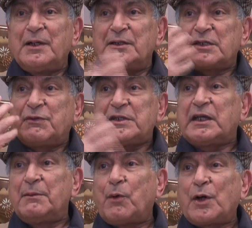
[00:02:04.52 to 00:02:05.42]
in this
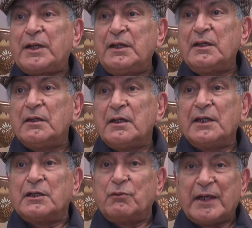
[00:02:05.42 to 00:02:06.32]
physical body
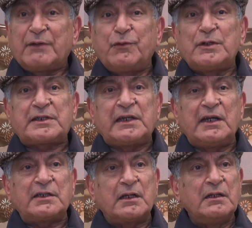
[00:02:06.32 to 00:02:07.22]
in the wakeful
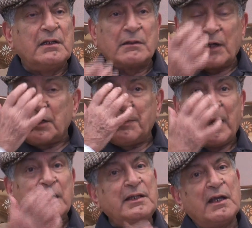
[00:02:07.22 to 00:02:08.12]
state right
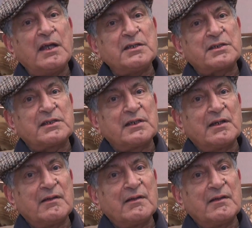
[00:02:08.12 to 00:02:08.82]
behind the eyes.